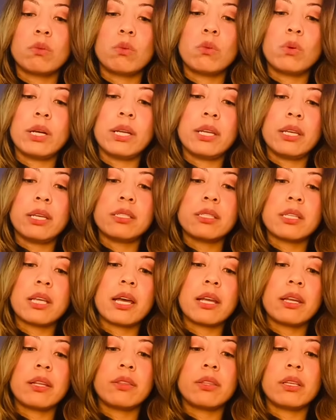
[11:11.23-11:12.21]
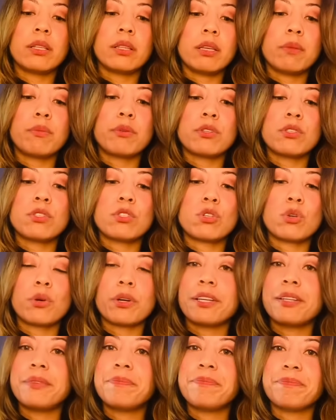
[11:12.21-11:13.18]
What is that in the Libra
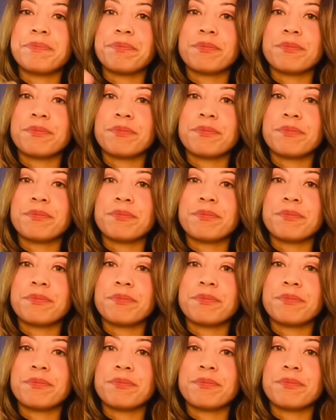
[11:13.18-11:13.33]
story